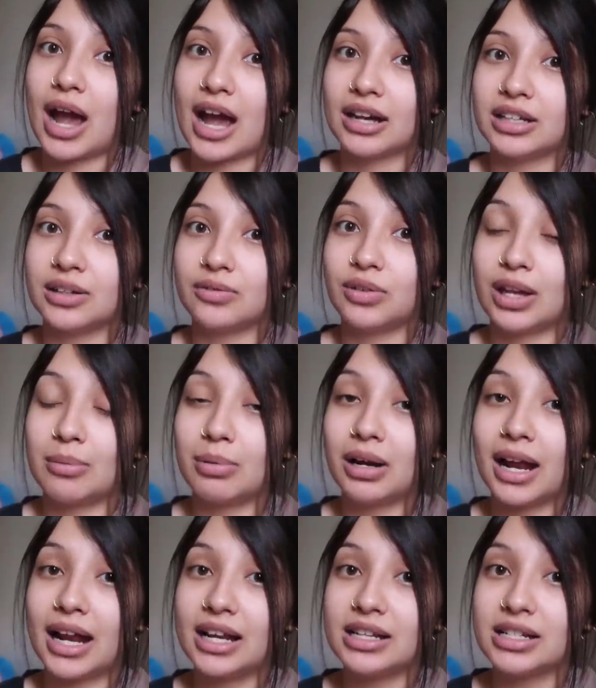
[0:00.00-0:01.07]
active labor
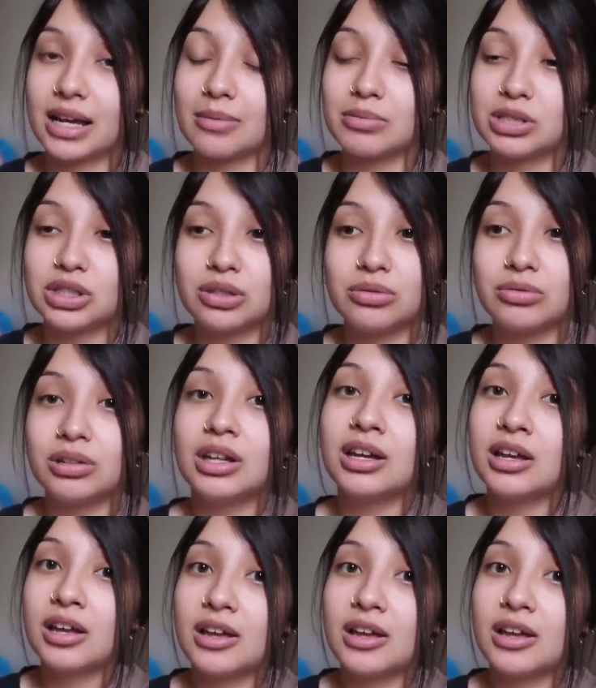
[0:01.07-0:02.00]
anytime soon.